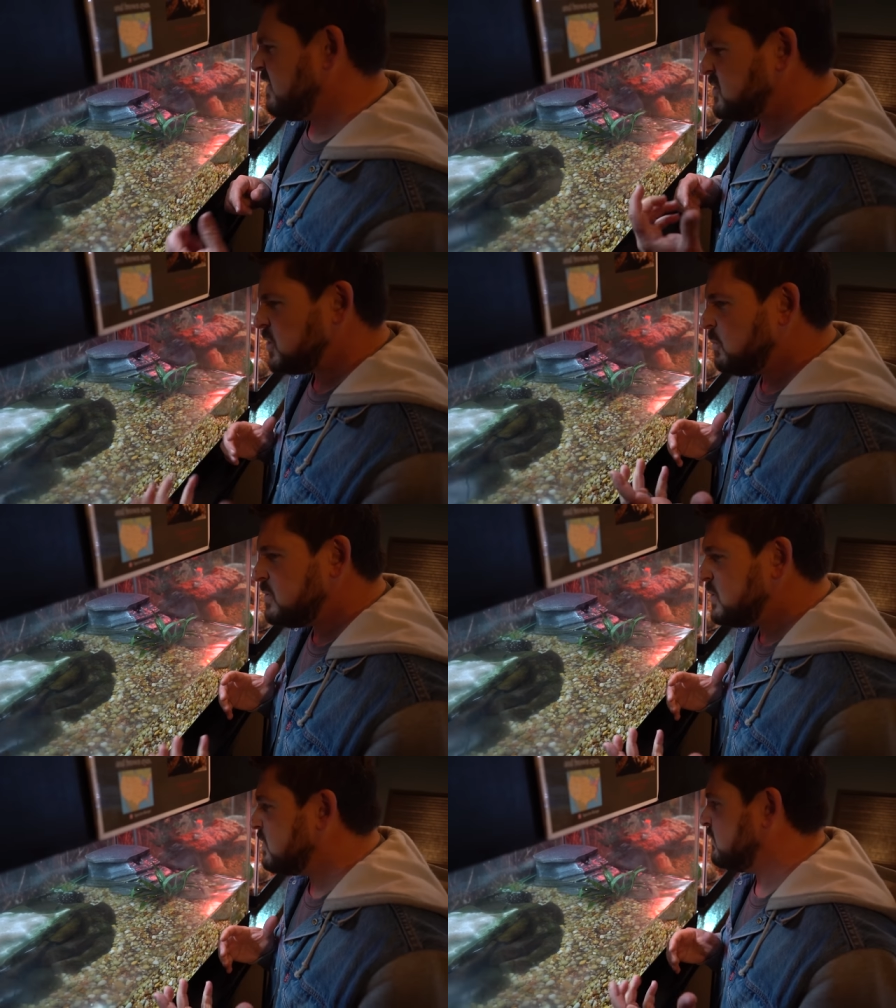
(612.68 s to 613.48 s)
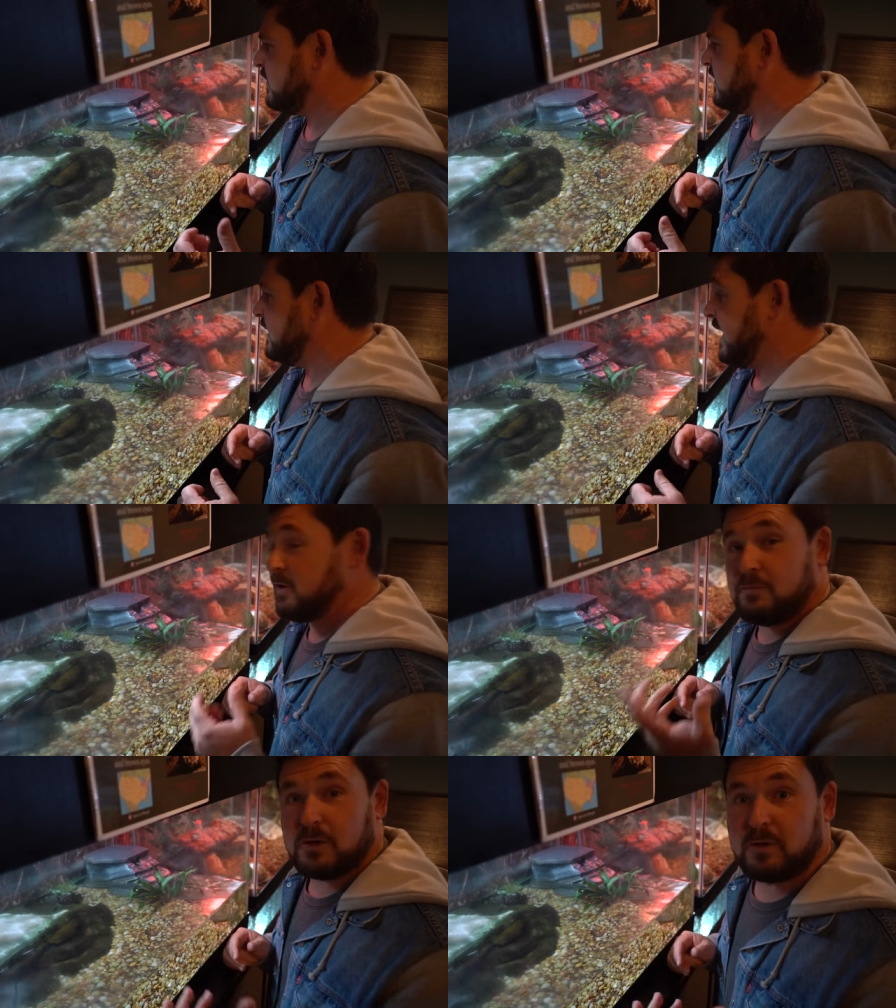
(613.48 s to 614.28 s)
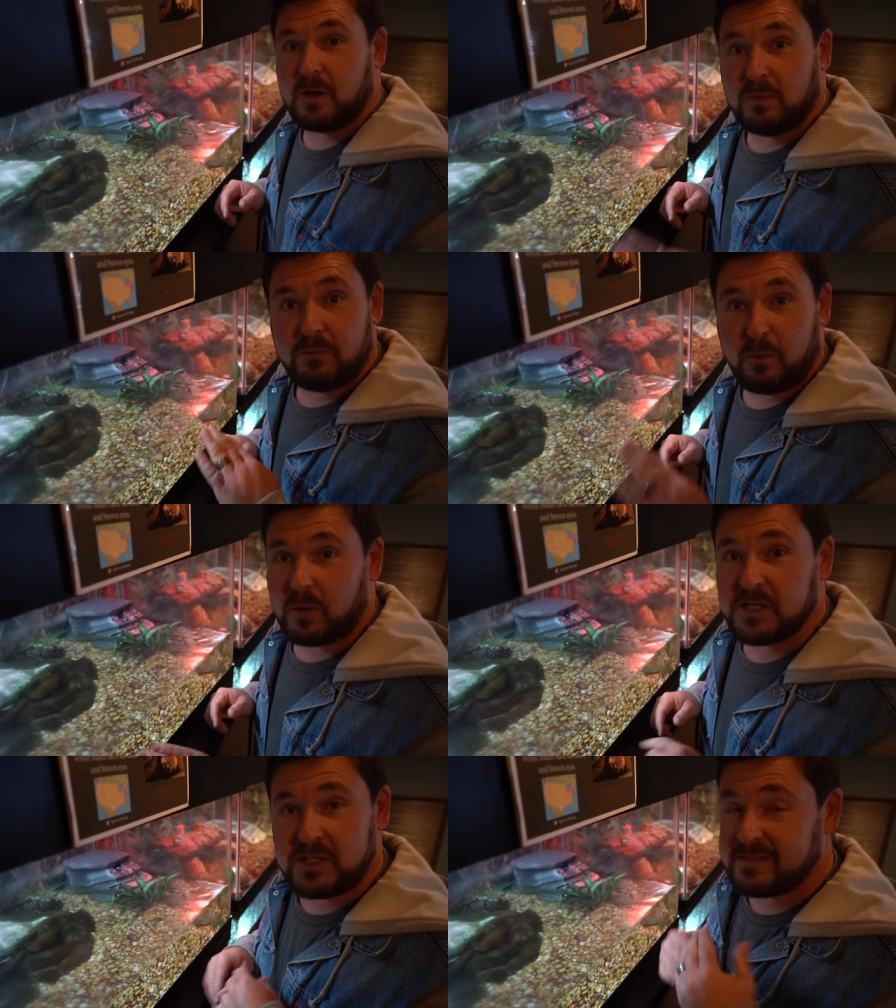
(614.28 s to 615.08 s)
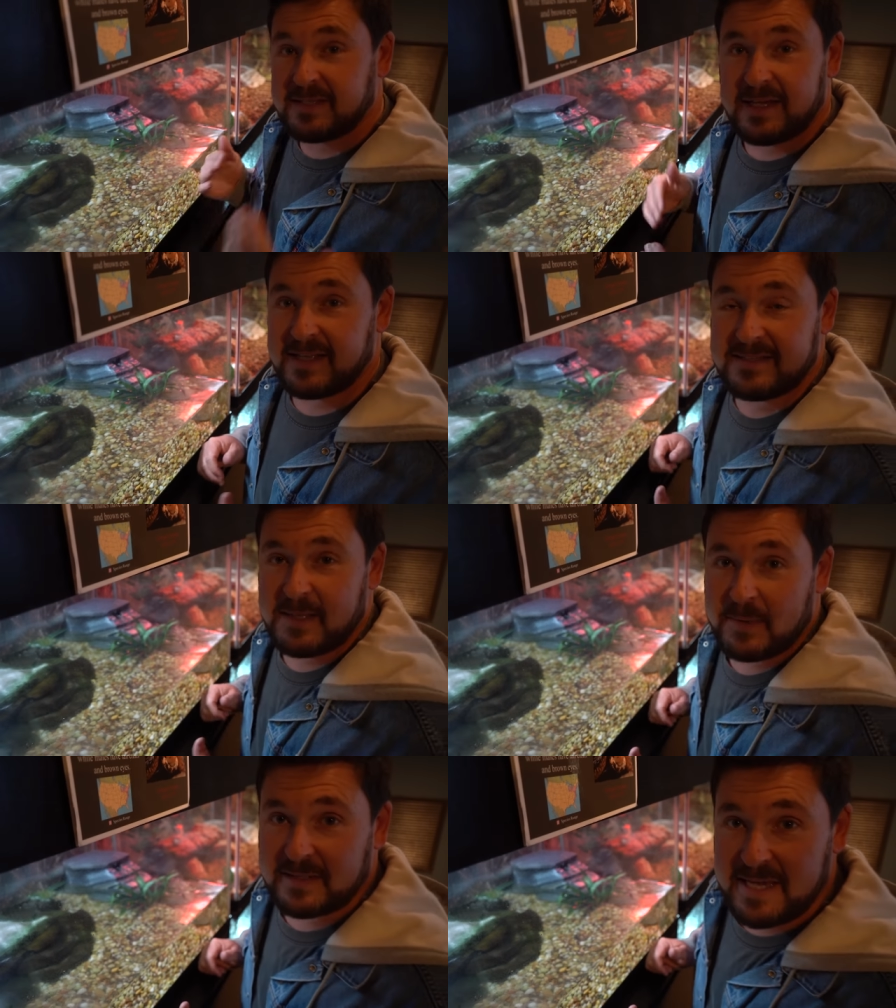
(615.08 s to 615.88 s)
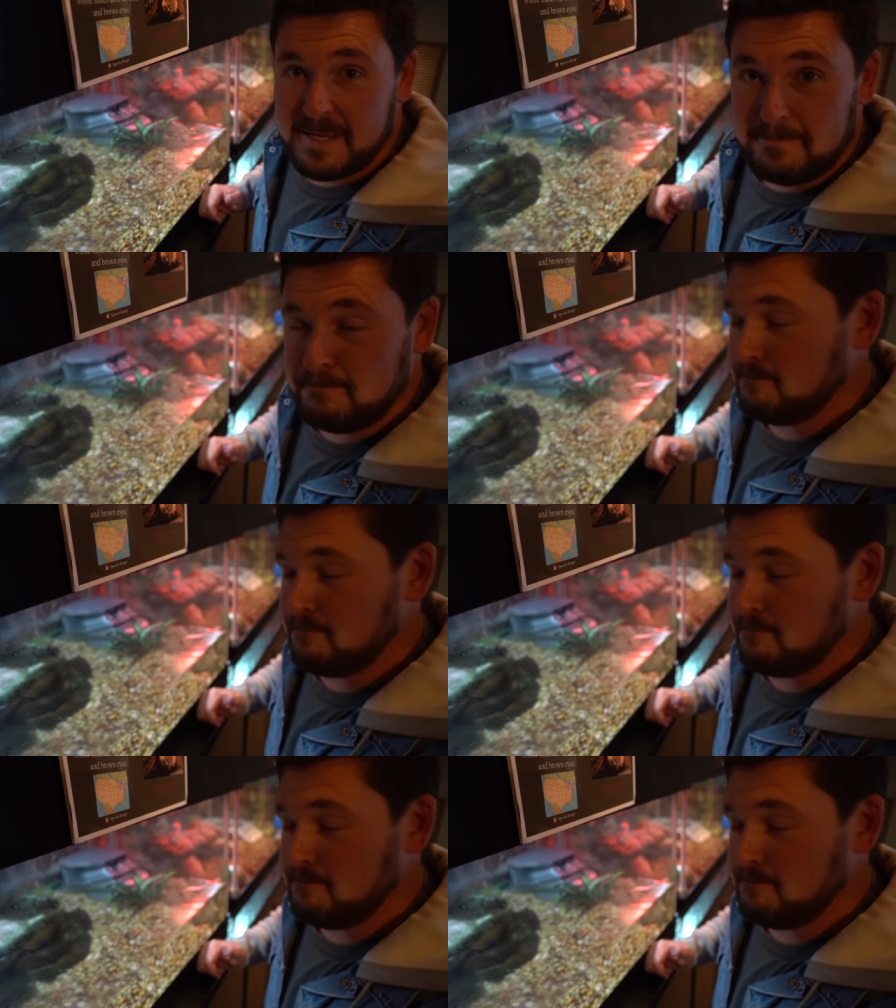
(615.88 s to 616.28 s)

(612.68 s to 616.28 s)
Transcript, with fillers: they're so beautiful. And they're full grown, four inches. That's typically it.